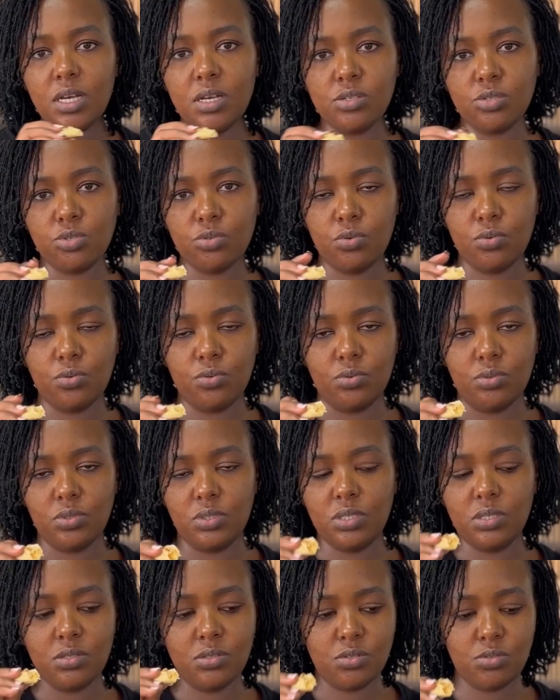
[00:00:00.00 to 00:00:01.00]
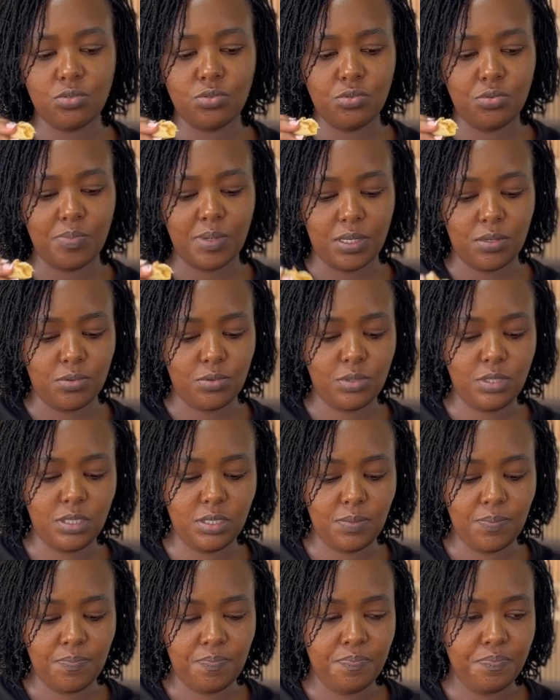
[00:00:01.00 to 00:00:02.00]
So good, super good.
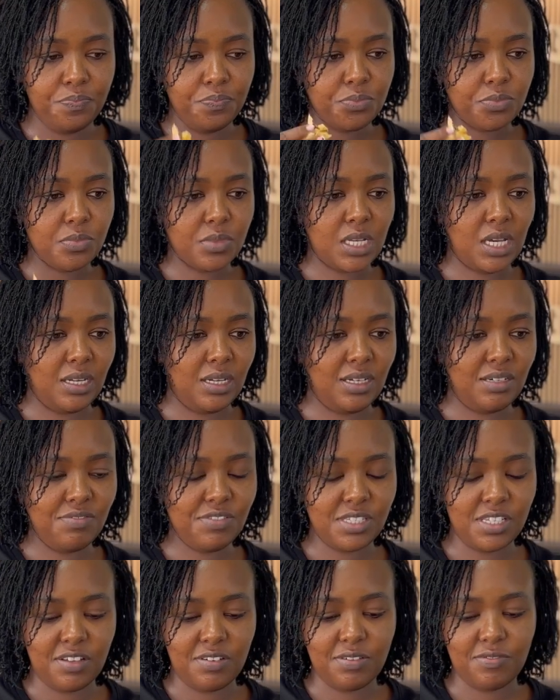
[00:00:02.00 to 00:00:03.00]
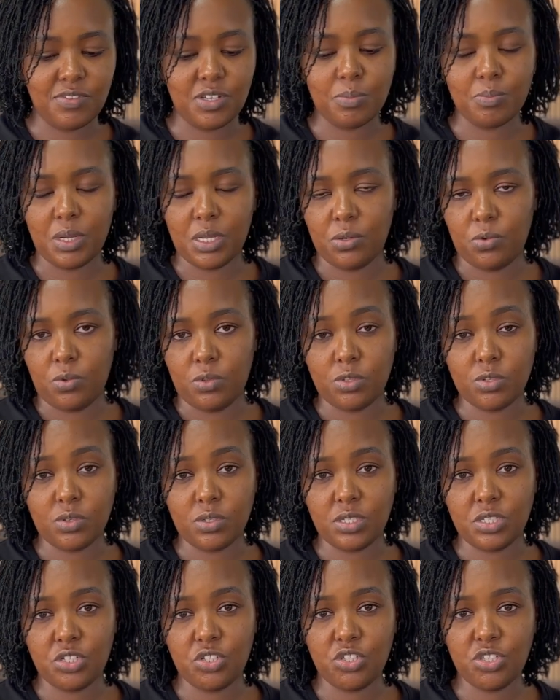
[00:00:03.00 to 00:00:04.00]
I love serving mine with
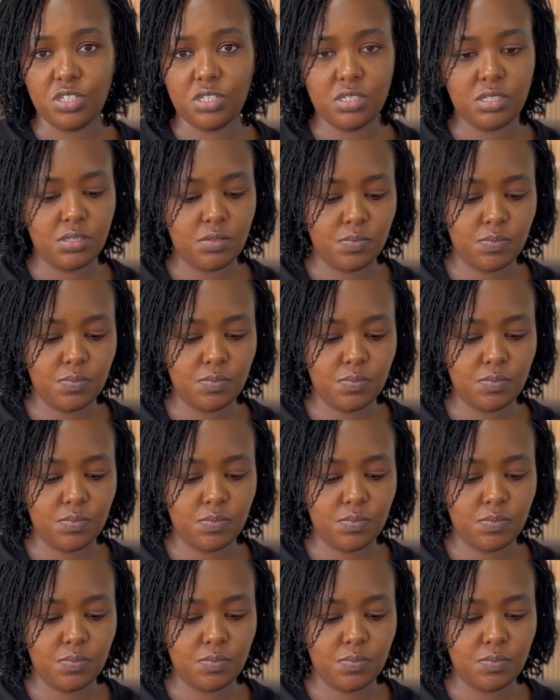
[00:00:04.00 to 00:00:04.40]
sausages.